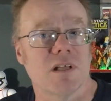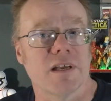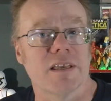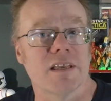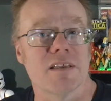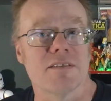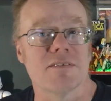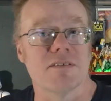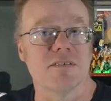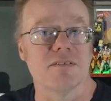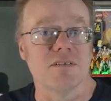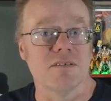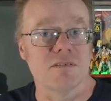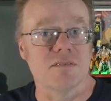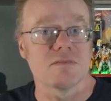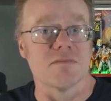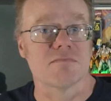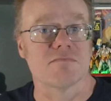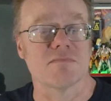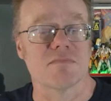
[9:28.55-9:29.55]
I guess, you're
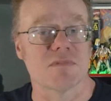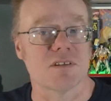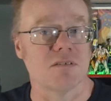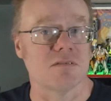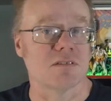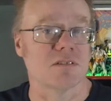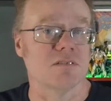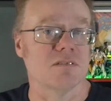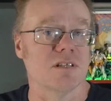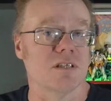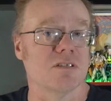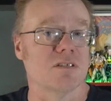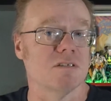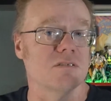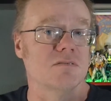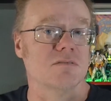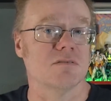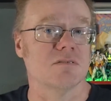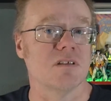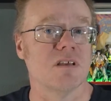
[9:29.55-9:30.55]
doing social
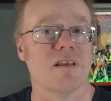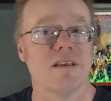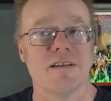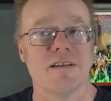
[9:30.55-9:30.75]
issues.